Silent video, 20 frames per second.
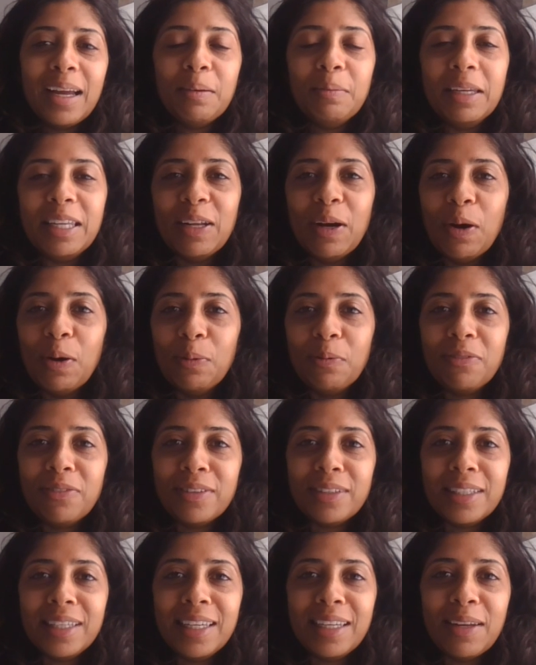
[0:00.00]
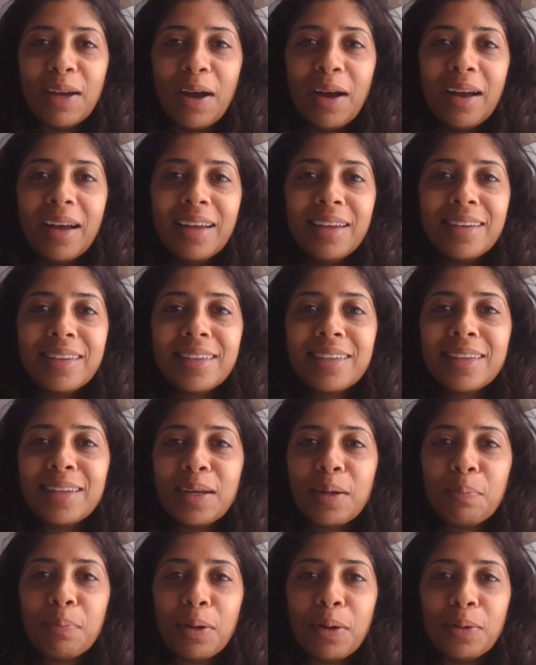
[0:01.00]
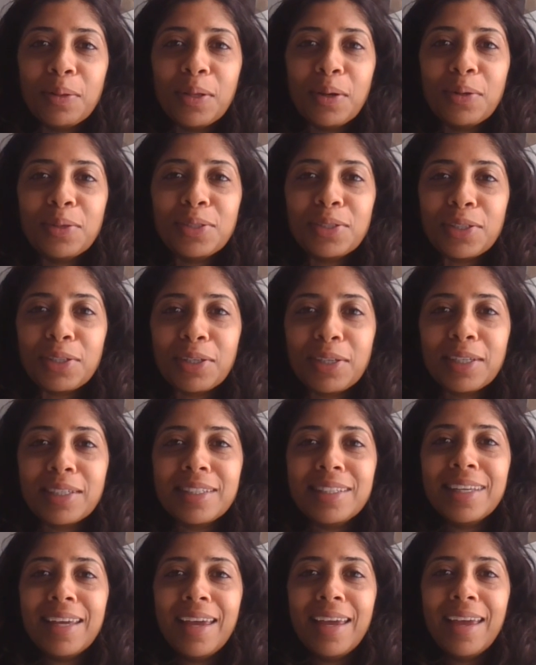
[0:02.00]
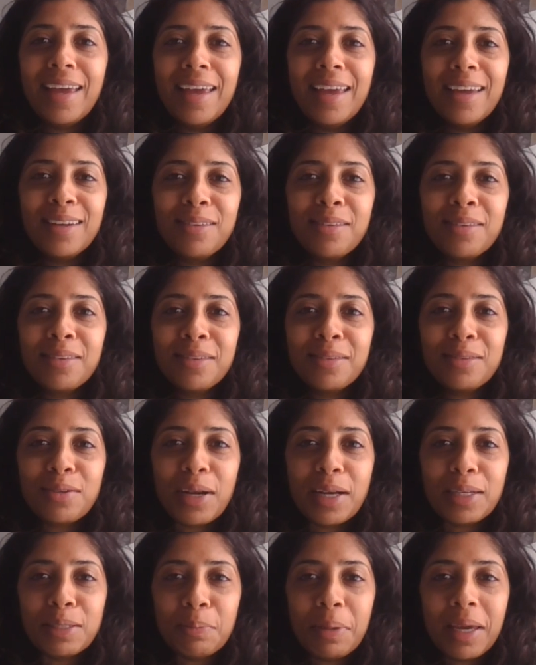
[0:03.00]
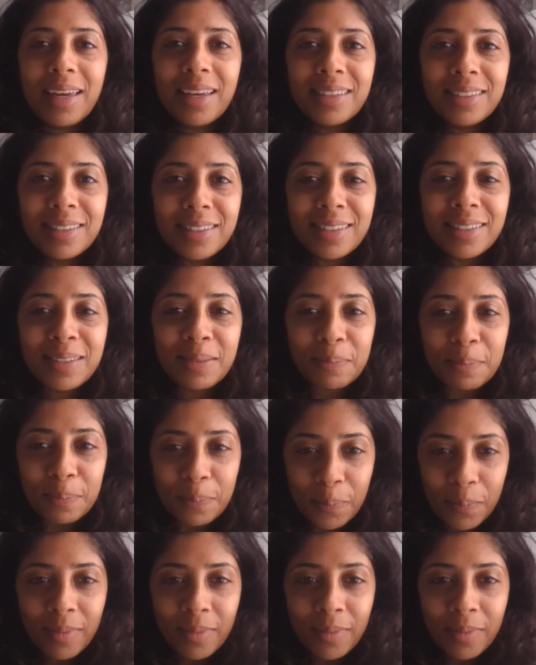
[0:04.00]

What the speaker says: I mean, hopefully not a polo shirt and dress pants.